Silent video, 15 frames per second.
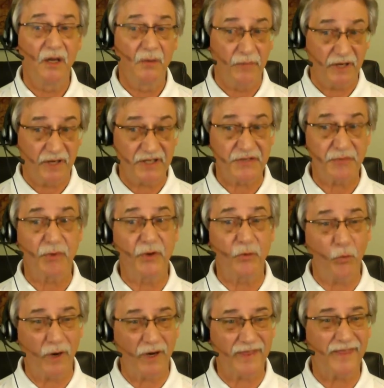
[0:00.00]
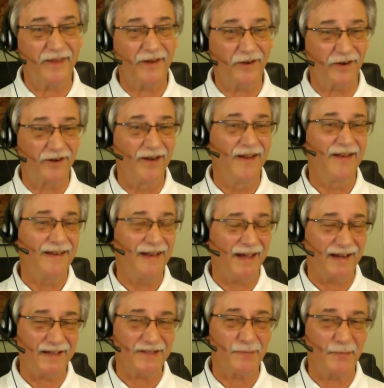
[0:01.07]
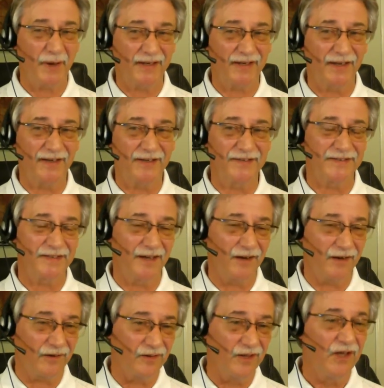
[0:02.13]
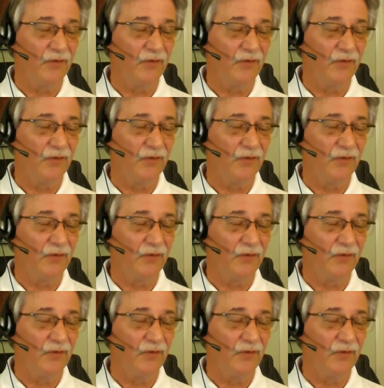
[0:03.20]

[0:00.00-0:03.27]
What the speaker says: because we went there not expecting to sell.